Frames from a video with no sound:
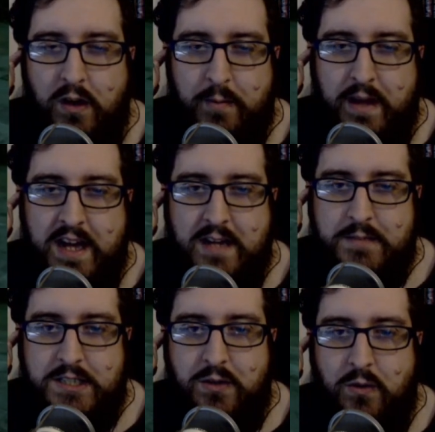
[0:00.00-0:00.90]

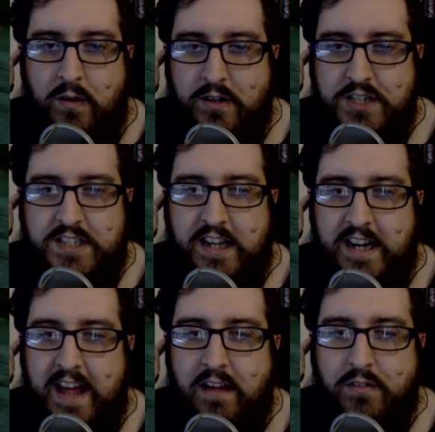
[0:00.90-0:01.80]
perhaps, or just like an
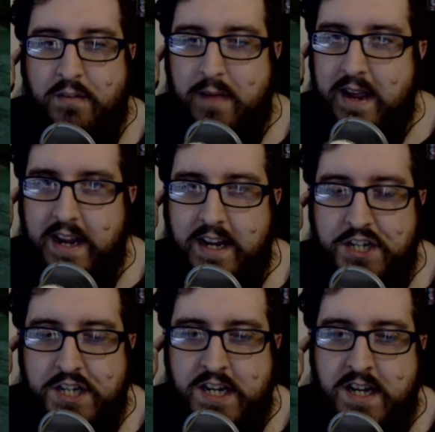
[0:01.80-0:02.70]
Elven
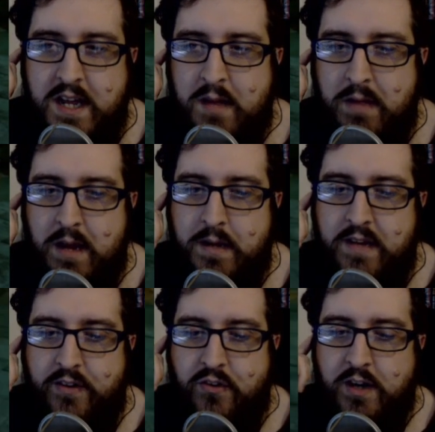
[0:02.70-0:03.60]
Mage? Maybe if
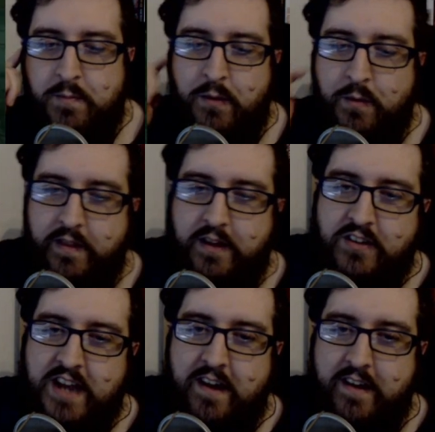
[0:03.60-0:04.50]
you tried to pick one of those
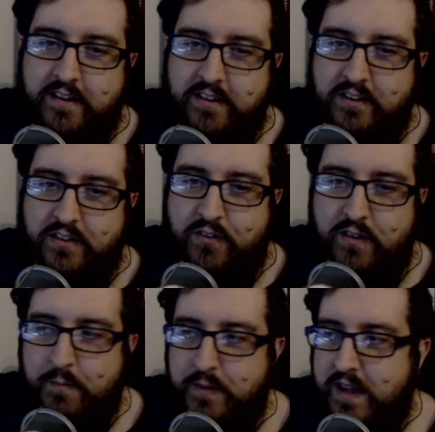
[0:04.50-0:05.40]
characters
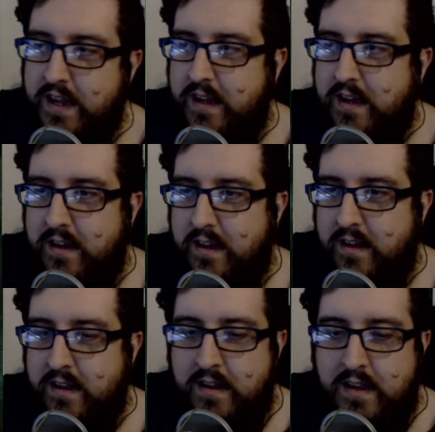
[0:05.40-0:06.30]
from the
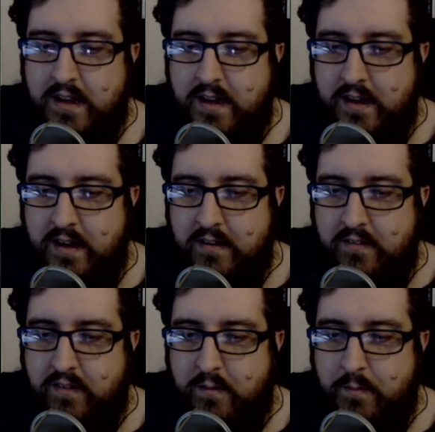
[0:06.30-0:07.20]
what